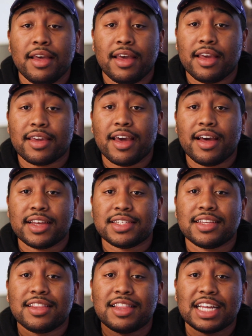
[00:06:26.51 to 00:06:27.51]
And
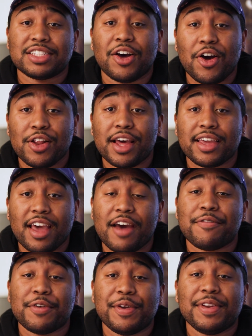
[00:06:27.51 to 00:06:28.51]
guys, that's all I
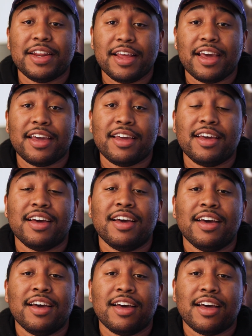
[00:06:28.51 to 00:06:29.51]
got for you today.
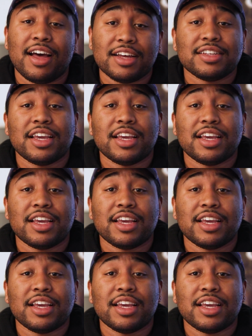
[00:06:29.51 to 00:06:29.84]
I'll